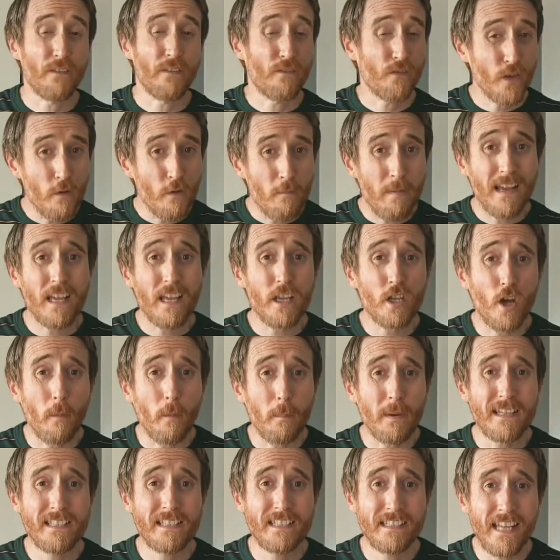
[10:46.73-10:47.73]
And if you buy a
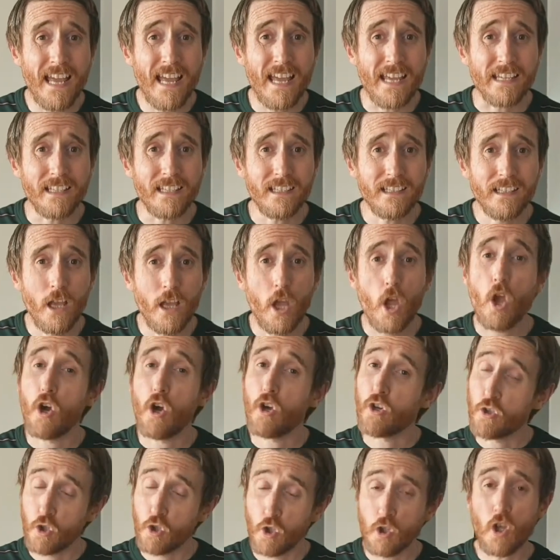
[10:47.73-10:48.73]
copy today,
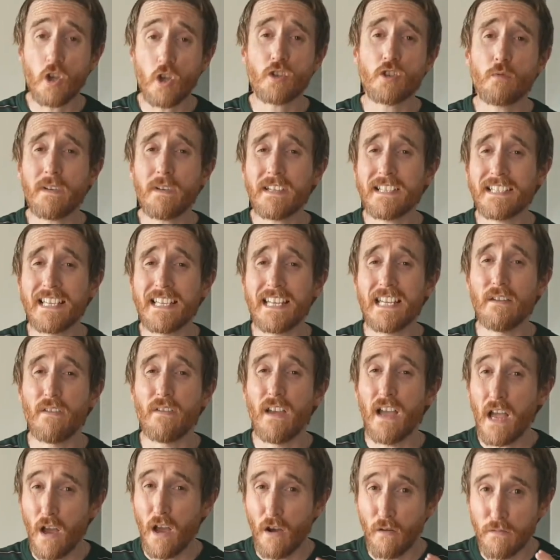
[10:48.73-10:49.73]
you'll also
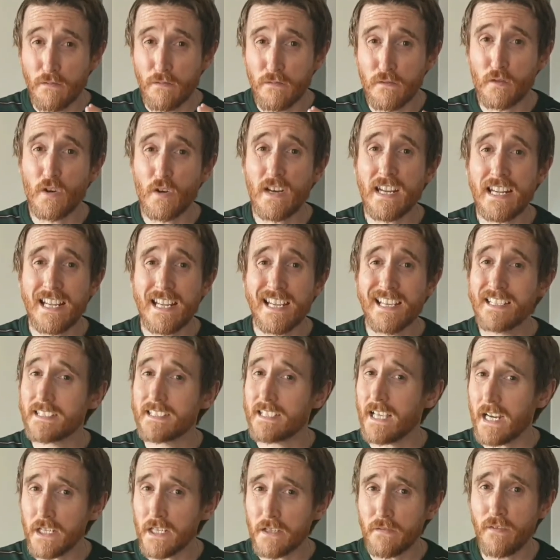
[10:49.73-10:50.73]
receive a free
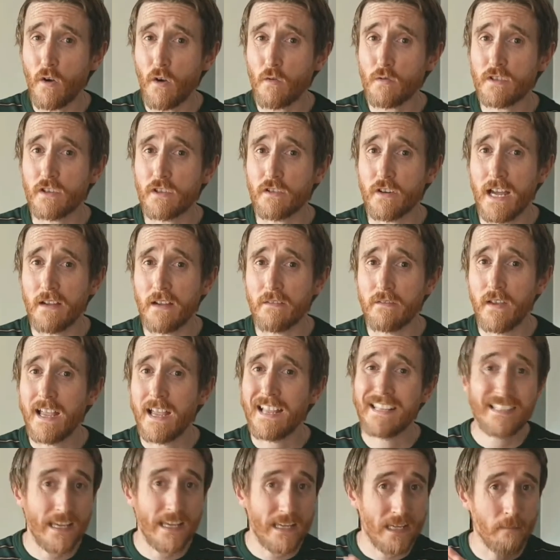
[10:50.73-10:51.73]
signed
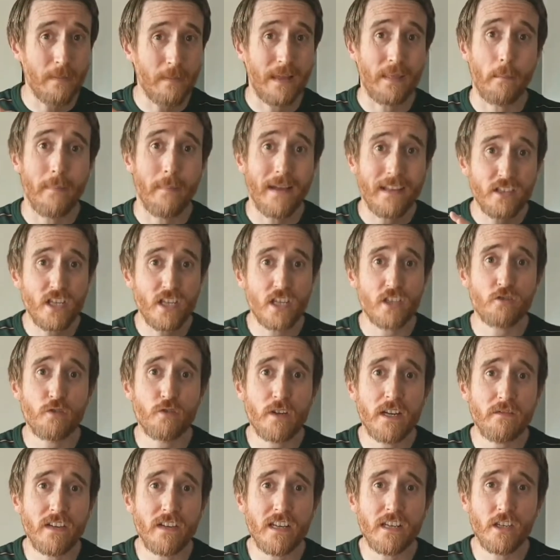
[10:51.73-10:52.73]
photograph taken by the
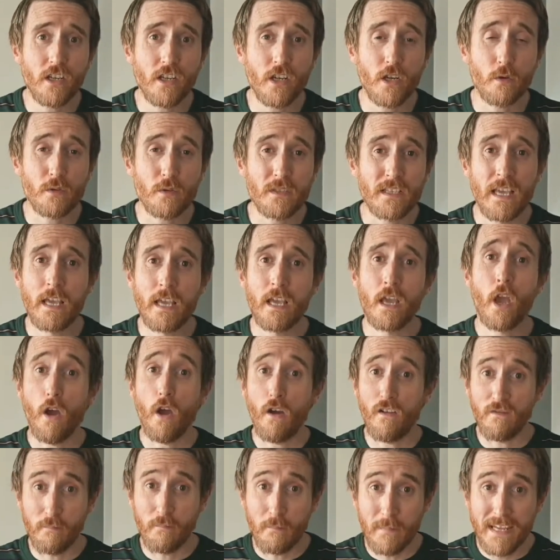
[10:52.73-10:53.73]
Manchester Evening News
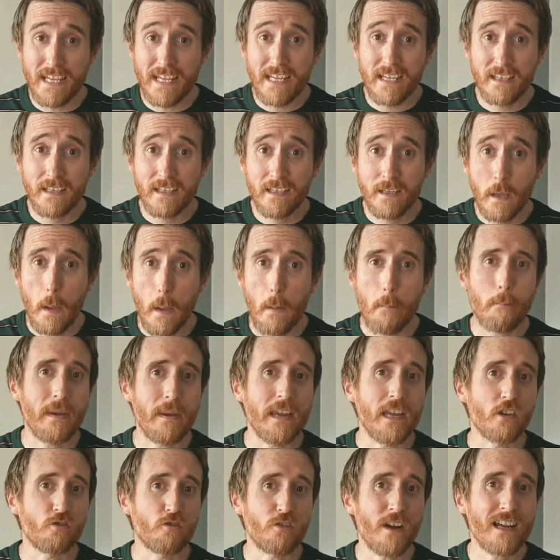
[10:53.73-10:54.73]
of me
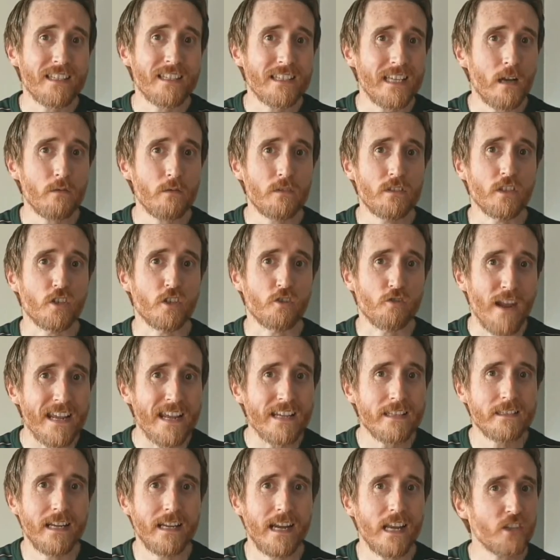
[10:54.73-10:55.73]
being dragged out to
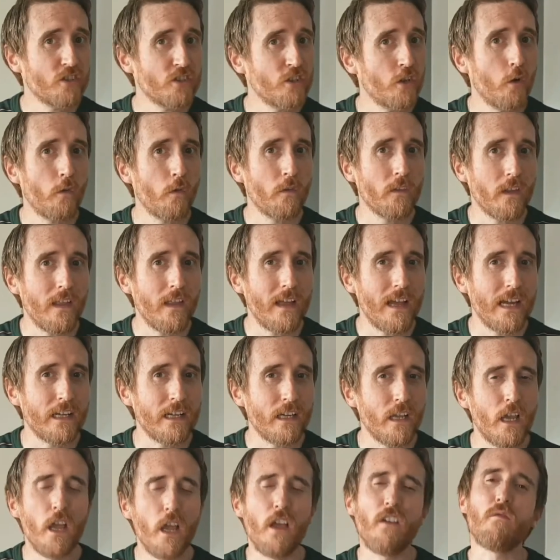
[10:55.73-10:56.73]
Greg's in
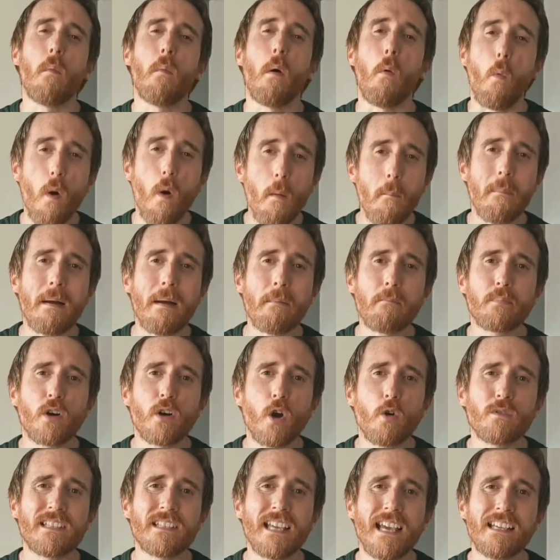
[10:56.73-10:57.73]
Ashton-under-Lyne from a one-man
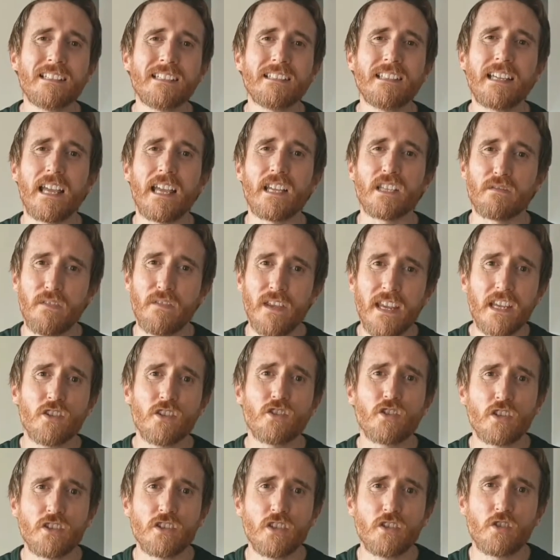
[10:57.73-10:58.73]
protest against
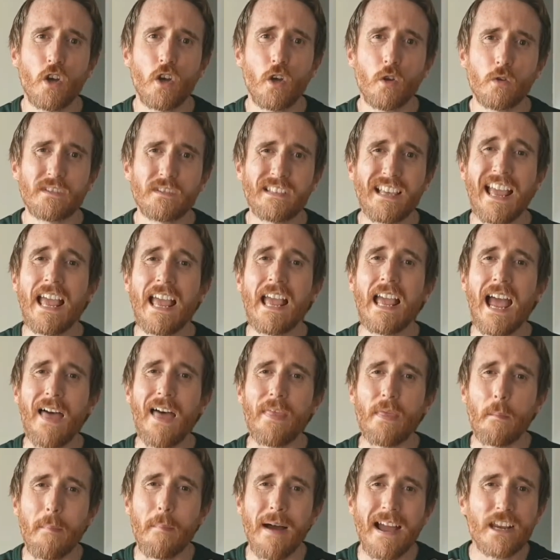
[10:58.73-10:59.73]
vegan sausage rolls
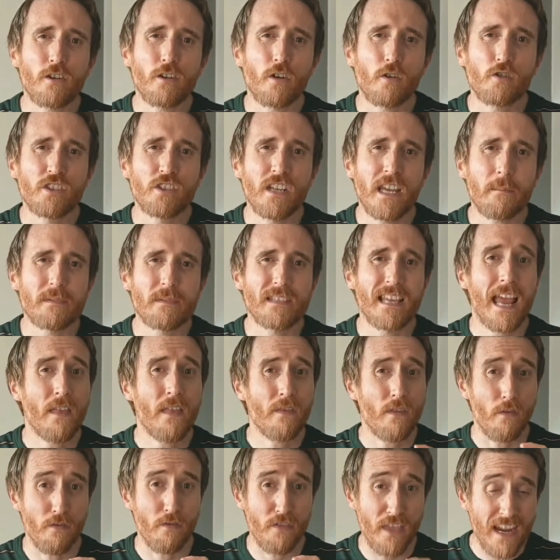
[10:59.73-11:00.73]
and the microchips
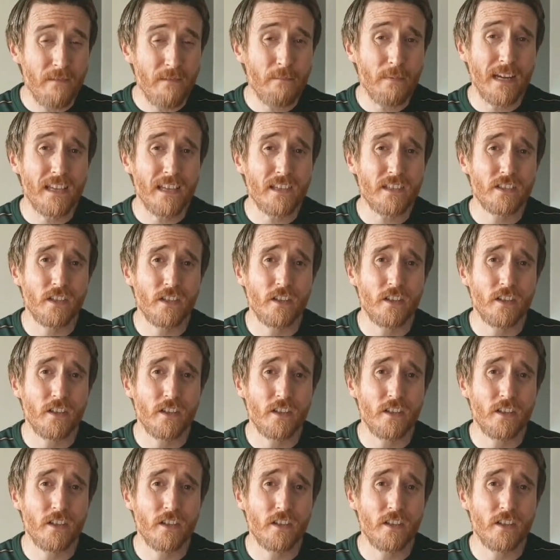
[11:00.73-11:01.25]
that they've been